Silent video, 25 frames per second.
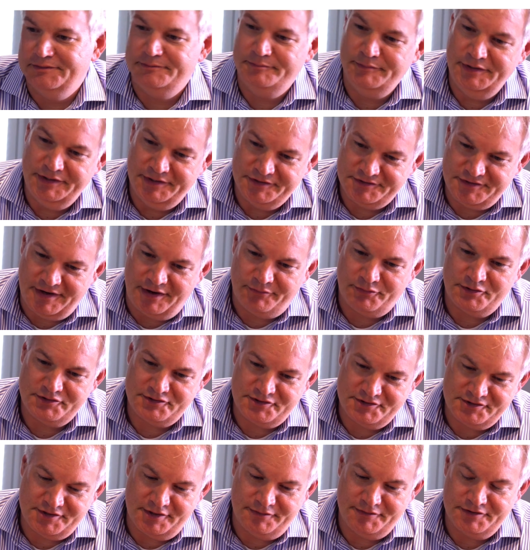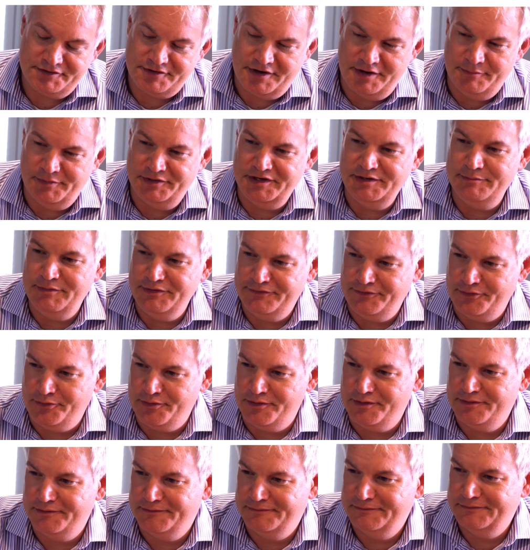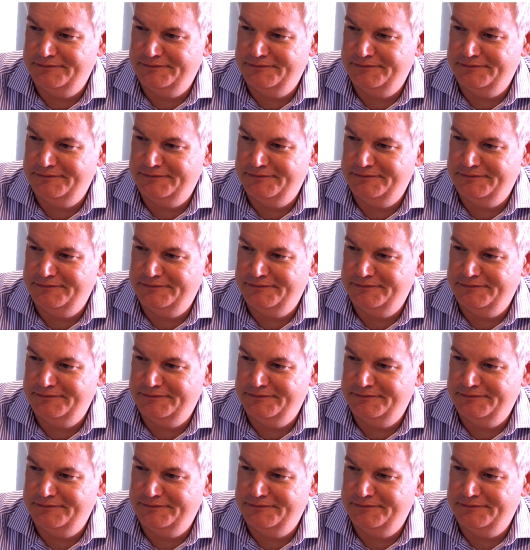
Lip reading: being a software as a service company before